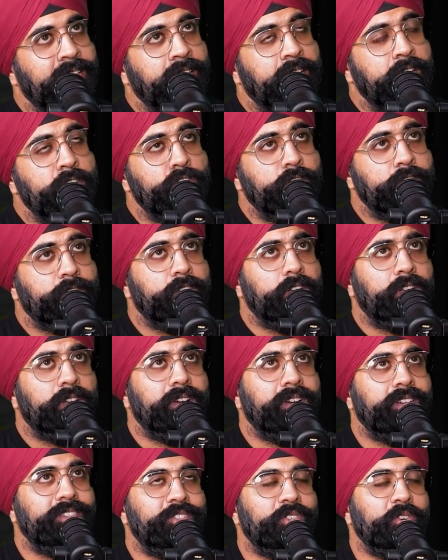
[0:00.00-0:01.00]
Interesting.
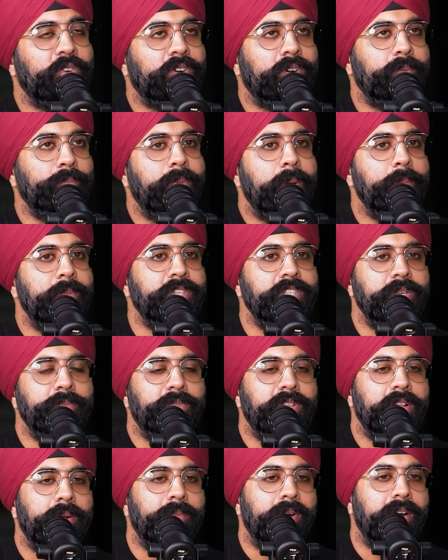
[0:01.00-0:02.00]
So membership
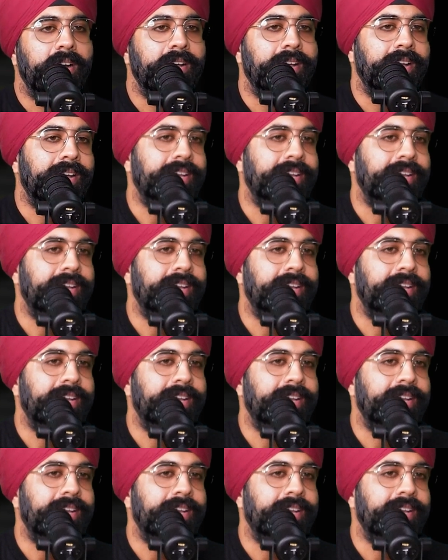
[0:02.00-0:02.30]
club,